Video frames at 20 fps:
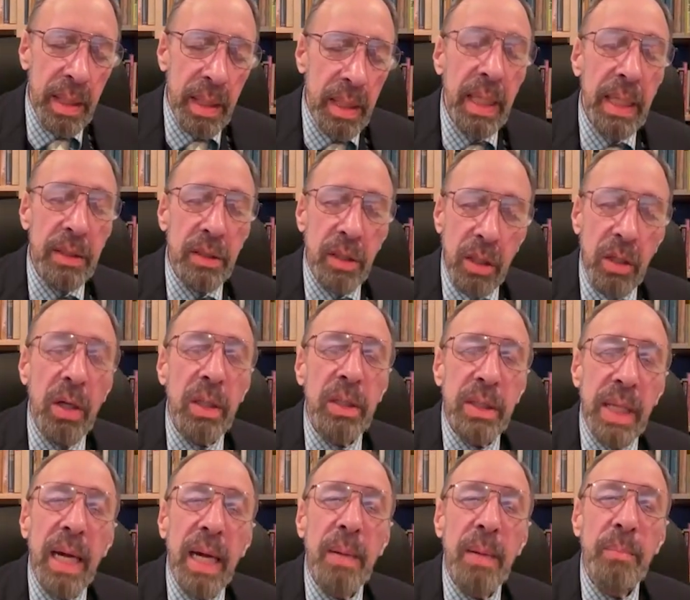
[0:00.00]
it's a long
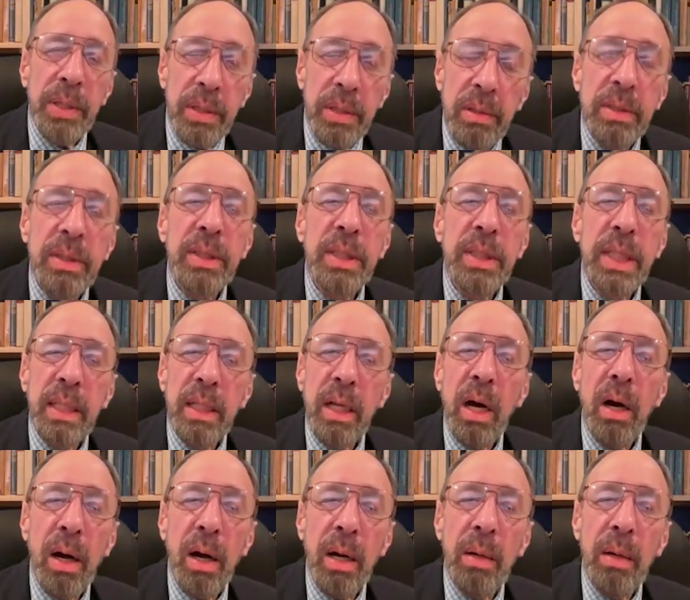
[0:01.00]
time, but there
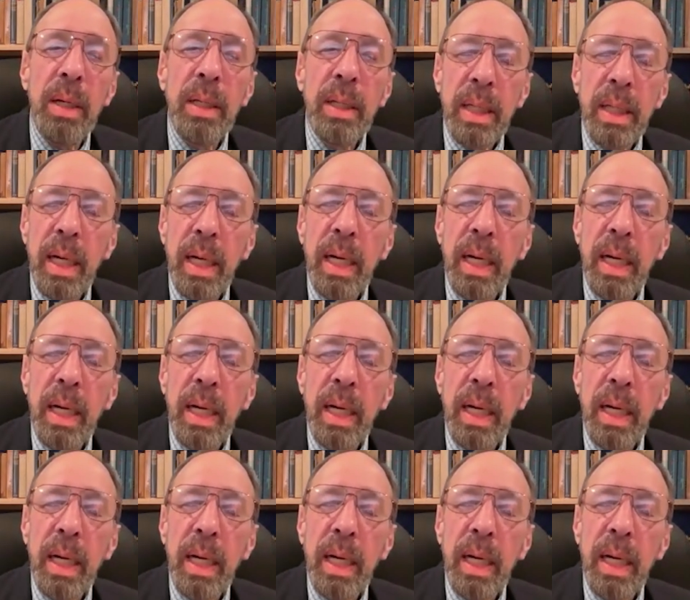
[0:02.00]
still are